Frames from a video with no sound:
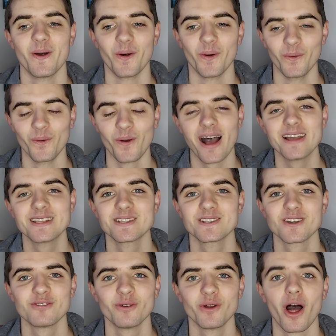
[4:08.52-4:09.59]
Oh, that is a
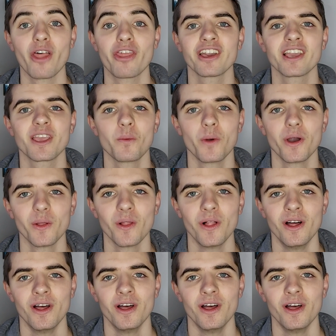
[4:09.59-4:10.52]
tough one. I think he will.